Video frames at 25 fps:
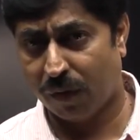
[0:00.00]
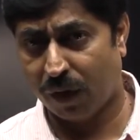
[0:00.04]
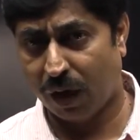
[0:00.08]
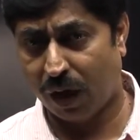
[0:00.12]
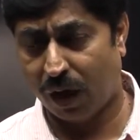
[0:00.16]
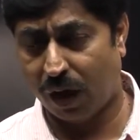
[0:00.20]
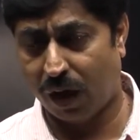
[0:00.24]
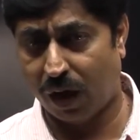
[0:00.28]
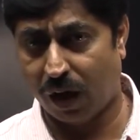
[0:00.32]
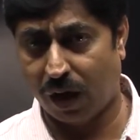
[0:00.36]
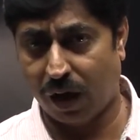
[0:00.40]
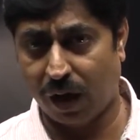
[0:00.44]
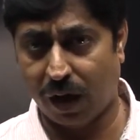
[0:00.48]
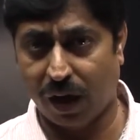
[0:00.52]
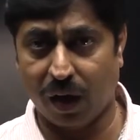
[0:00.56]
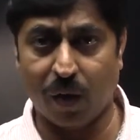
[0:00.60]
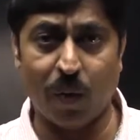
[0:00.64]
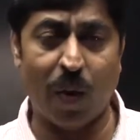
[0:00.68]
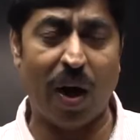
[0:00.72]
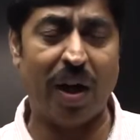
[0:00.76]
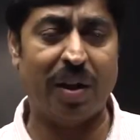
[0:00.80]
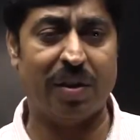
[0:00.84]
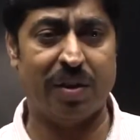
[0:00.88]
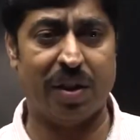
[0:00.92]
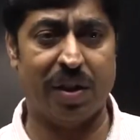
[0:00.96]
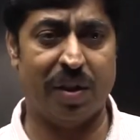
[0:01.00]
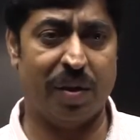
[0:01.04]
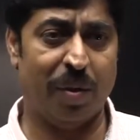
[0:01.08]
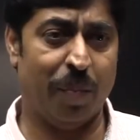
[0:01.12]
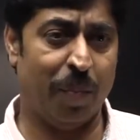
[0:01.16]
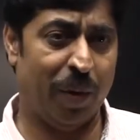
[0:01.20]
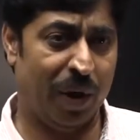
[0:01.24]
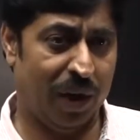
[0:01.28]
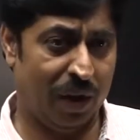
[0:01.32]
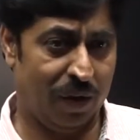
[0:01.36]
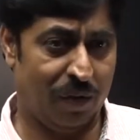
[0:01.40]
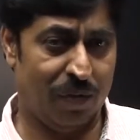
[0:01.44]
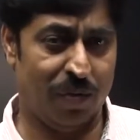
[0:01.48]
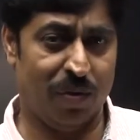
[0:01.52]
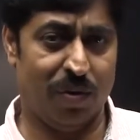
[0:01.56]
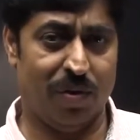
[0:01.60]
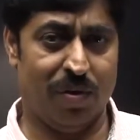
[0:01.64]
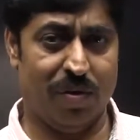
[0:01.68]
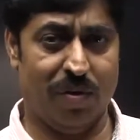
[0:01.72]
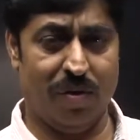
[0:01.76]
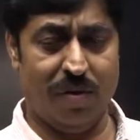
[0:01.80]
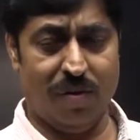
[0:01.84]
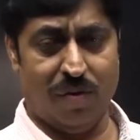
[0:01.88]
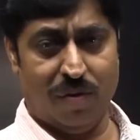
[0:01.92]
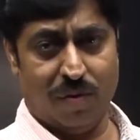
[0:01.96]
uh, required centripetal
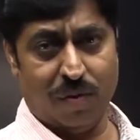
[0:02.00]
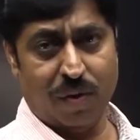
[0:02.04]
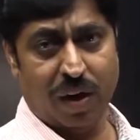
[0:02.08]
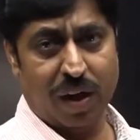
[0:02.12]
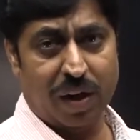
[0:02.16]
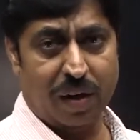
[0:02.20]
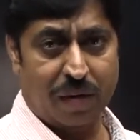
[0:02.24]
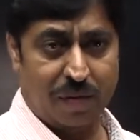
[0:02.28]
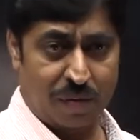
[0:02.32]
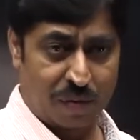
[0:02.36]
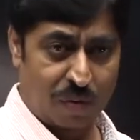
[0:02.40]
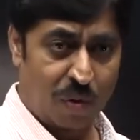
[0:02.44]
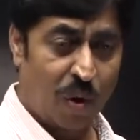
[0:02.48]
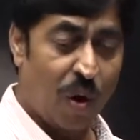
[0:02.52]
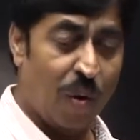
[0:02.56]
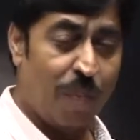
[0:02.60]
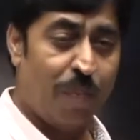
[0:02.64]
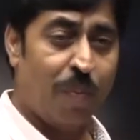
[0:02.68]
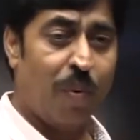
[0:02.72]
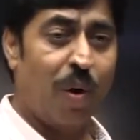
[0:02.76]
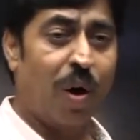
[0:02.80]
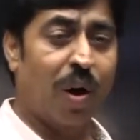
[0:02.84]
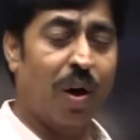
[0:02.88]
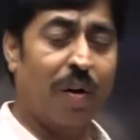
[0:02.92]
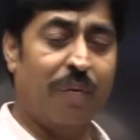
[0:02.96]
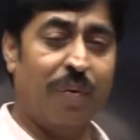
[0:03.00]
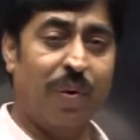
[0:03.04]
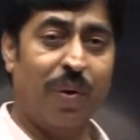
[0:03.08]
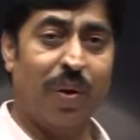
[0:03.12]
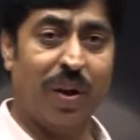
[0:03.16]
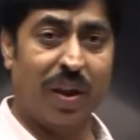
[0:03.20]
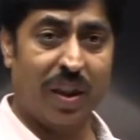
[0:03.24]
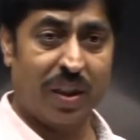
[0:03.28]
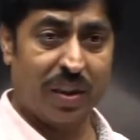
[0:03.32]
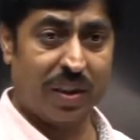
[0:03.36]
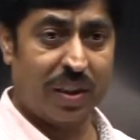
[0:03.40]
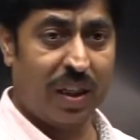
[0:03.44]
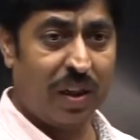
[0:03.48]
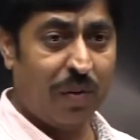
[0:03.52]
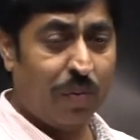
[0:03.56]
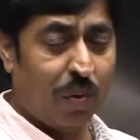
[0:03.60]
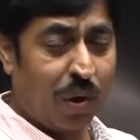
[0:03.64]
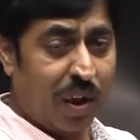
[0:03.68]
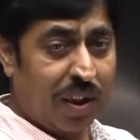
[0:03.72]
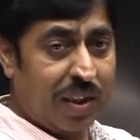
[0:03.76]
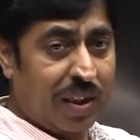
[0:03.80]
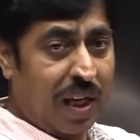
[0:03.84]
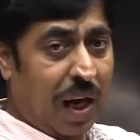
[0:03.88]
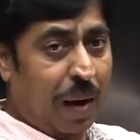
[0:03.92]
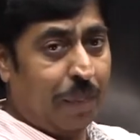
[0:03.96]
force. So, I hope all of you understand
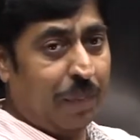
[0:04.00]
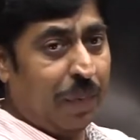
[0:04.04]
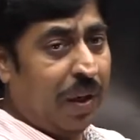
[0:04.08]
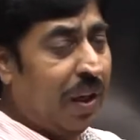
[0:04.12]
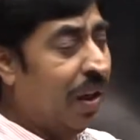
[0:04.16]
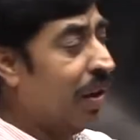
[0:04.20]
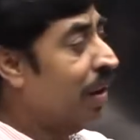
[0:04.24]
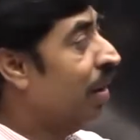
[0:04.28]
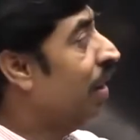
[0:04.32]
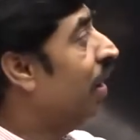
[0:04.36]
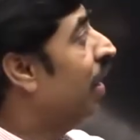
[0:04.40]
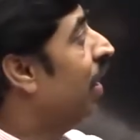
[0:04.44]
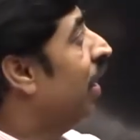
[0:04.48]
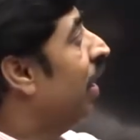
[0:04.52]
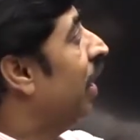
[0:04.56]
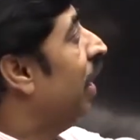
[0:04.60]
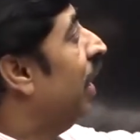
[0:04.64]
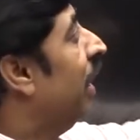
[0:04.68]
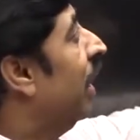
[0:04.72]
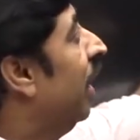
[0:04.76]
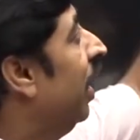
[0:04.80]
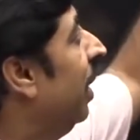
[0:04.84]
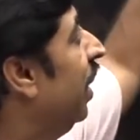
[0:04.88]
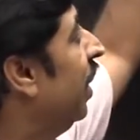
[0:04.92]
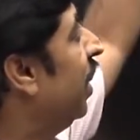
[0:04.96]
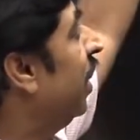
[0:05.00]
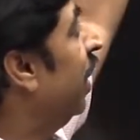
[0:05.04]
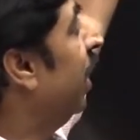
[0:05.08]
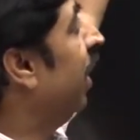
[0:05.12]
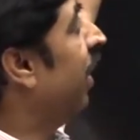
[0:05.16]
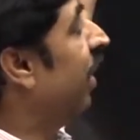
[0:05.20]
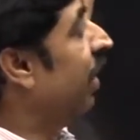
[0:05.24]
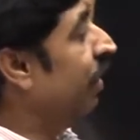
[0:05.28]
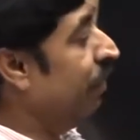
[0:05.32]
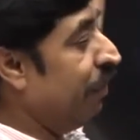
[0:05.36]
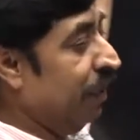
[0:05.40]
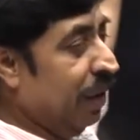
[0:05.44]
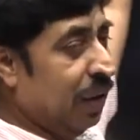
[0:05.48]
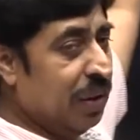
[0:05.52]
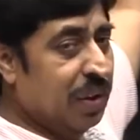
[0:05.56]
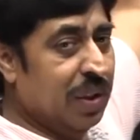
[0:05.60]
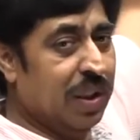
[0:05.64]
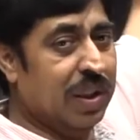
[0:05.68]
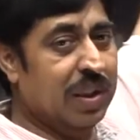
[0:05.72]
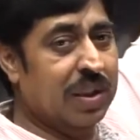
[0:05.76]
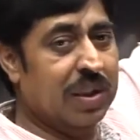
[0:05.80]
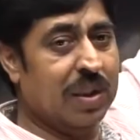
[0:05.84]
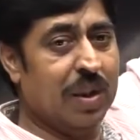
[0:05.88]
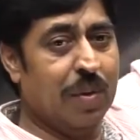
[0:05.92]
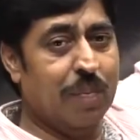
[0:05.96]
what is happening. Initially, the
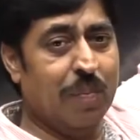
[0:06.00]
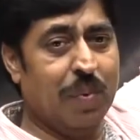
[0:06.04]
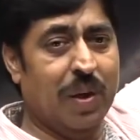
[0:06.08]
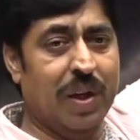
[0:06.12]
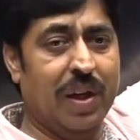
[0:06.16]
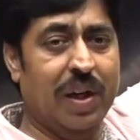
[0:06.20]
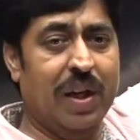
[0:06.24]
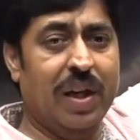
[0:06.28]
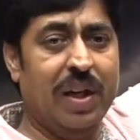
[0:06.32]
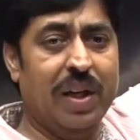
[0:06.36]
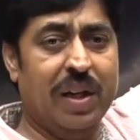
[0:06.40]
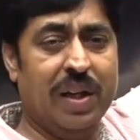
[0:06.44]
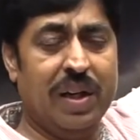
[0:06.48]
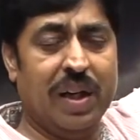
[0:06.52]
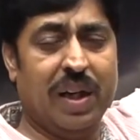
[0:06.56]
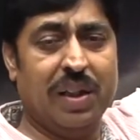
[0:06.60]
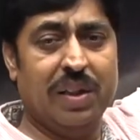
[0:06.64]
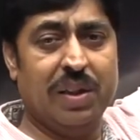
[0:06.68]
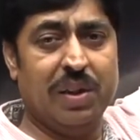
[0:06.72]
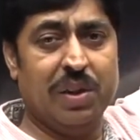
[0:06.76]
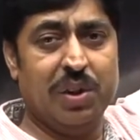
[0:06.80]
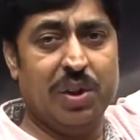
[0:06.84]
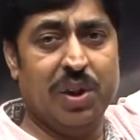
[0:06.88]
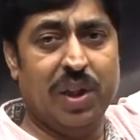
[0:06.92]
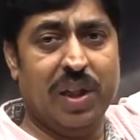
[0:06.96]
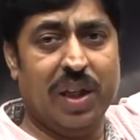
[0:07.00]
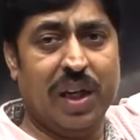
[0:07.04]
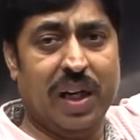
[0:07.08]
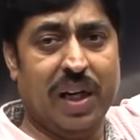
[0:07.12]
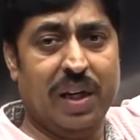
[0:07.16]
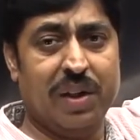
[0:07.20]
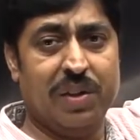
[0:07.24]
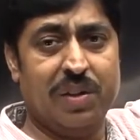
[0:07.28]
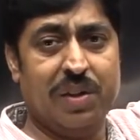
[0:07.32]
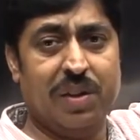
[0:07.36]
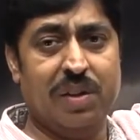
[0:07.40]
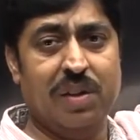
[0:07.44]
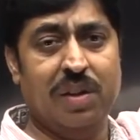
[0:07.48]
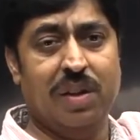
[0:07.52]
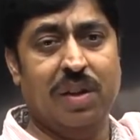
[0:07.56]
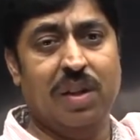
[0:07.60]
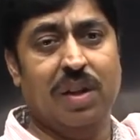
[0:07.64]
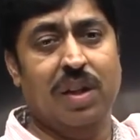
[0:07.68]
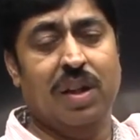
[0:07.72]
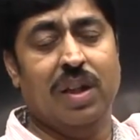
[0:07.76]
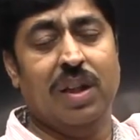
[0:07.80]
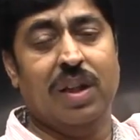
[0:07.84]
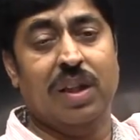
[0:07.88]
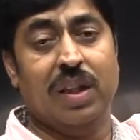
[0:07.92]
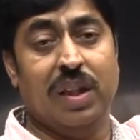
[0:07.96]
friction is completely in tangential direction
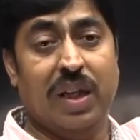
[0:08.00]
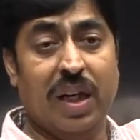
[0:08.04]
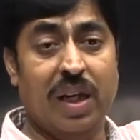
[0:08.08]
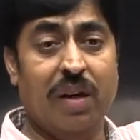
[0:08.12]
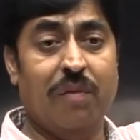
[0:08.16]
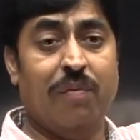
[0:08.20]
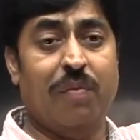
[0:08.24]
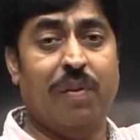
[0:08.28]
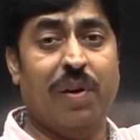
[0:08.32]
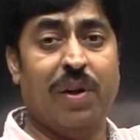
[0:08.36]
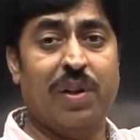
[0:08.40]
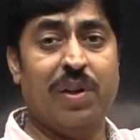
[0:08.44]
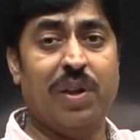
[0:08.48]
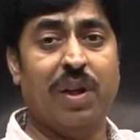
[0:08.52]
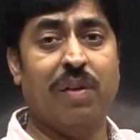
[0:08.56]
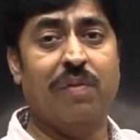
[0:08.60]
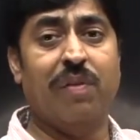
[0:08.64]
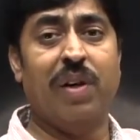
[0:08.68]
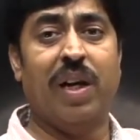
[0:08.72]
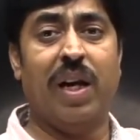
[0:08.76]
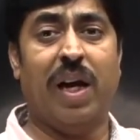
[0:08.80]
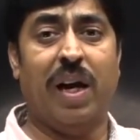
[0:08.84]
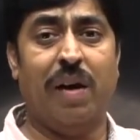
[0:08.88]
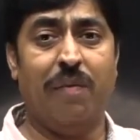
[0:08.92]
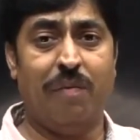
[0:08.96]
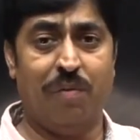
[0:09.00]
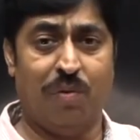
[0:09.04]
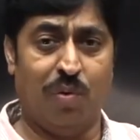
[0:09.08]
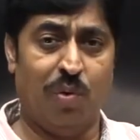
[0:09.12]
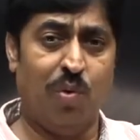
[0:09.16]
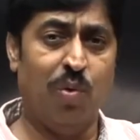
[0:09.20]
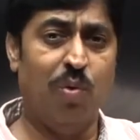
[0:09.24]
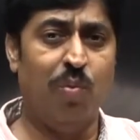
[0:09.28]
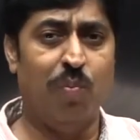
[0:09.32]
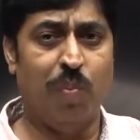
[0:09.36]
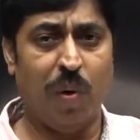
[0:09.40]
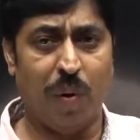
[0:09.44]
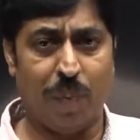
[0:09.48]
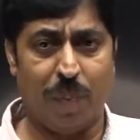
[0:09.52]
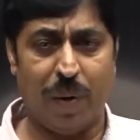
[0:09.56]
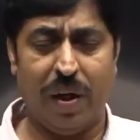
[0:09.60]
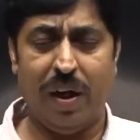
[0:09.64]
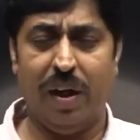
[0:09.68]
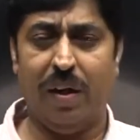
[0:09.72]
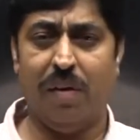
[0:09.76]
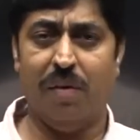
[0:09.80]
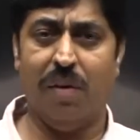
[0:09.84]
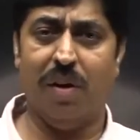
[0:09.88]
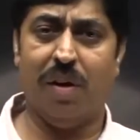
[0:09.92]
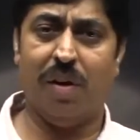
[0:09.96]
then friction will have two
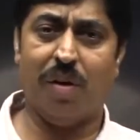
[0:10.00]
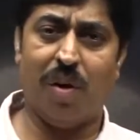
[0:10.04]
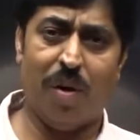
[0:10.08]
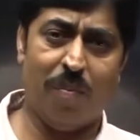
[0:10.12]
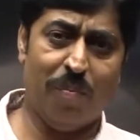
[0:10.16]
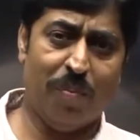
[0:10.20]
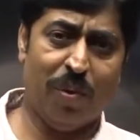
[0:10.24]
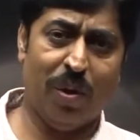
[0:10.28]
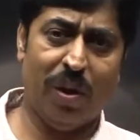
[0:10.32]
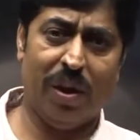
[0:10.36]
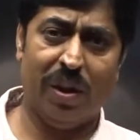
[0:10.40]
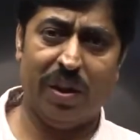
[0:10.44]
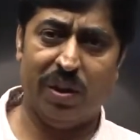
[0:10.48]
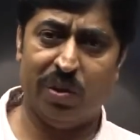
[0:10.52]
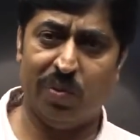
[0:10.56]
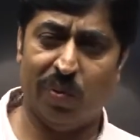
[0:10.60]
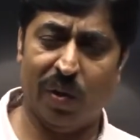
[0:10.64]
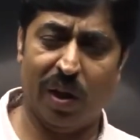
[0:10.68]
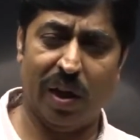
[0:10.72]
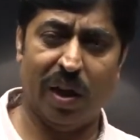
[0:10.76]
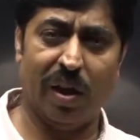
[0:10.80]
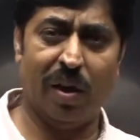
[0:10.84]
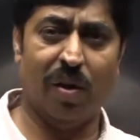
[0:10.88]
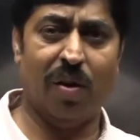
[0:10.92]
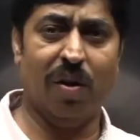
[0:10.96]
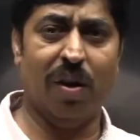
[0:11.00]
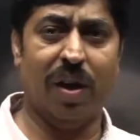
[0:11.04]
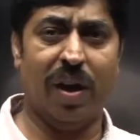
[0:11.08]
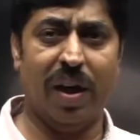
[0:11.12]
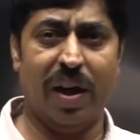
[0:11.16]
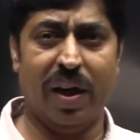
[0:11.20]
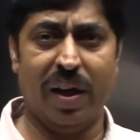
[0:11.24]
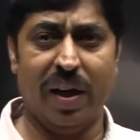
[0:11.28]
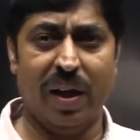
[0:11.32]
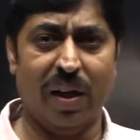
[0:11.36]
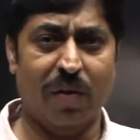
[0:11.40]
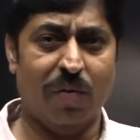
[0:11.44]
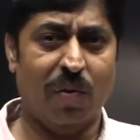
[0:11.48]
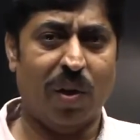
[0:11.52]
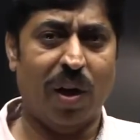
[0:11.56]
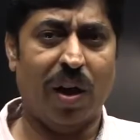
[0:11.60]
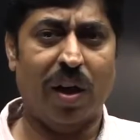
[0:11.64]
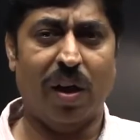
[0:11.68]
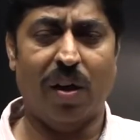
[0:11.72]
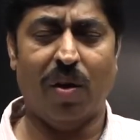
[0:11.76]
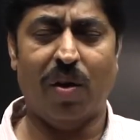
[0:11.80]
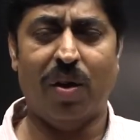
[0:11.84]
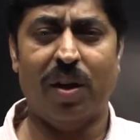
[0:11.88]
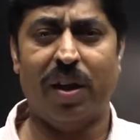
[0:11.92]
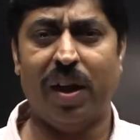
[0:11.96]
perpendicular components one along radial one
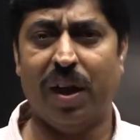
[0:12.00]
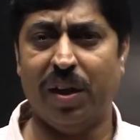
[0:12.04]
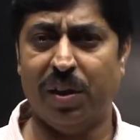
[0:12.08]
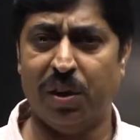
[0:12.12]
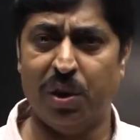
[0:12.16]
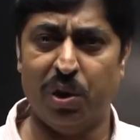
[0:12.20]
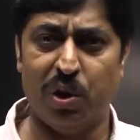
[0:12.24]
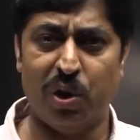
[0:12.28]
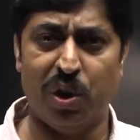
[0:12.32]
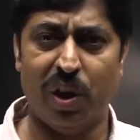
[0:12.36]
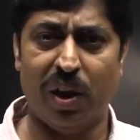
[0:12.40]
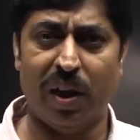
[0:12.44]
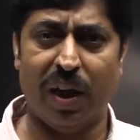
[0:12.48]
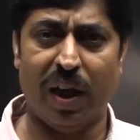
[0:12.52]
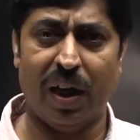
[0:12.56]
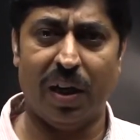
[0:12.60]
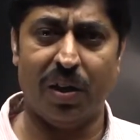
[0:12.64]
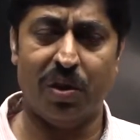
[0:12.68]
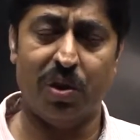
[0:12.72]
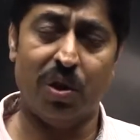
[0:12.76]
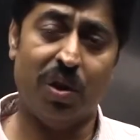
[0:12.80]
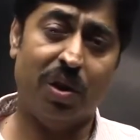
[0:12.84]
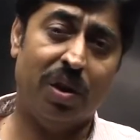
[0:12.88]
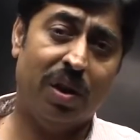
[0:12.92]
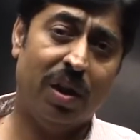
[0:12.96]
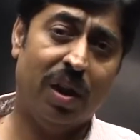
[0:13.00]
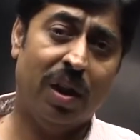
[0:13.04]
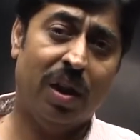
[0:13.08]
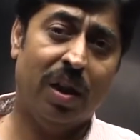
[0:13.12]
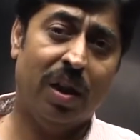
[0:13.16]
along tangential direction